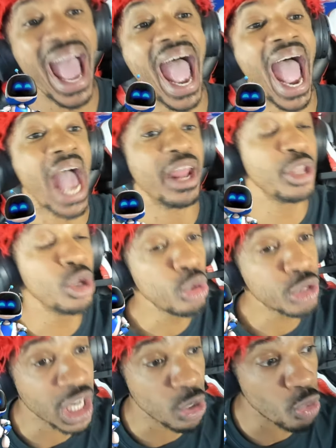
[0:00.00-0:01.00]
and
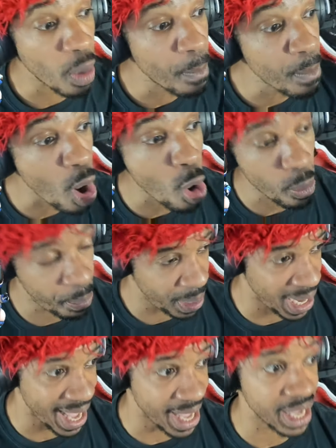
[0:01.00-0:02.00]
using remote
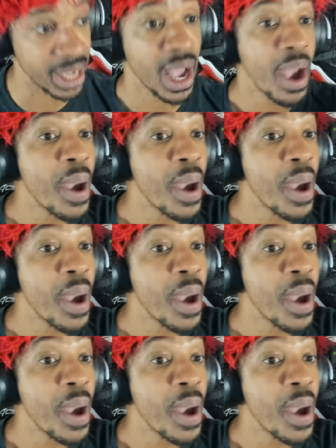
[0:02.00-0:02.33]
play,